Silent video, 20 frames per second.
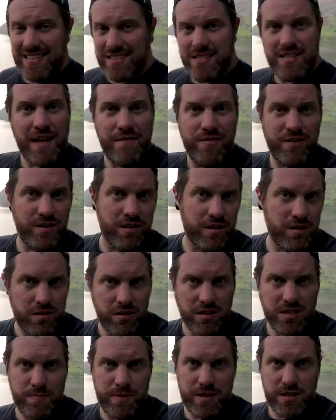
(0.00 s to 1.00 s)
it's never
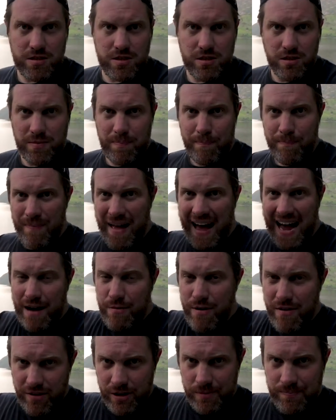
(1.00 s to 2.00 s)
going to be as good.
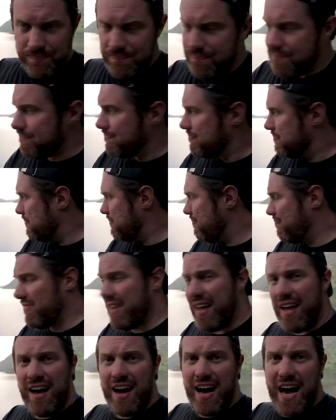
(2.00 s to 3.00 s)
However,
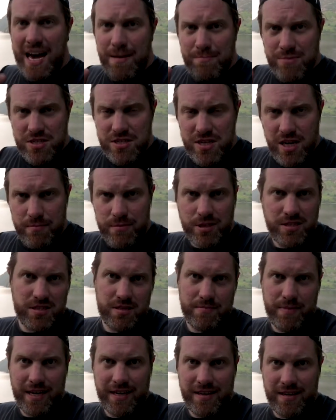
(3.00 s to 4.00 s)
I'm determined
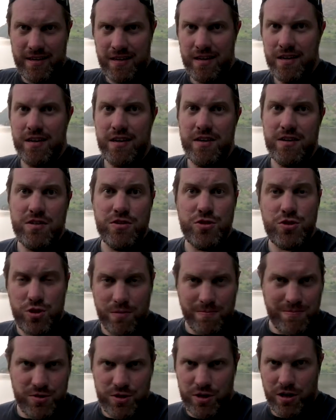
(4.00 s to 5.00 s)
to make
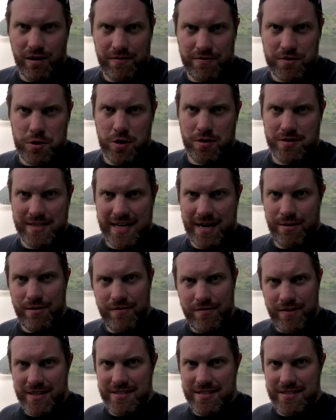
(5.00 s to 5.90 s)
some sort of shot out of